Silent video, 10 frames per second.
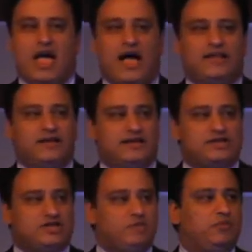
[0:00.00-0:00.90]
And the
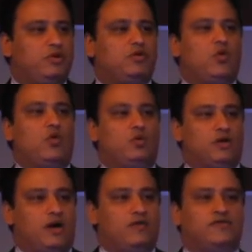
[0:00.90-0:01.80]
simple
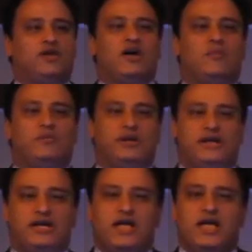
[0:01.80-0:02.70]
goal of the
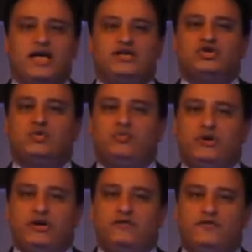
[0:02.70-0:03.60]
company is to
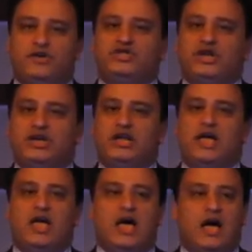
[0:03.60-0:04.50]
bring
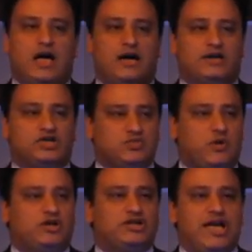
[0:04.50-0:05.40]
vision,
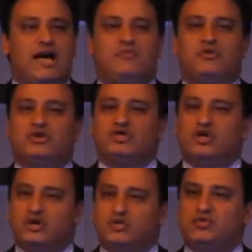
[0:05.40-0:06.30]
smart cameras
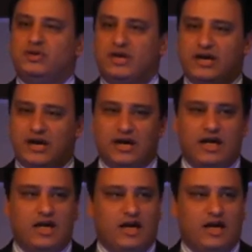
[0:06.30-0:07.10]
to the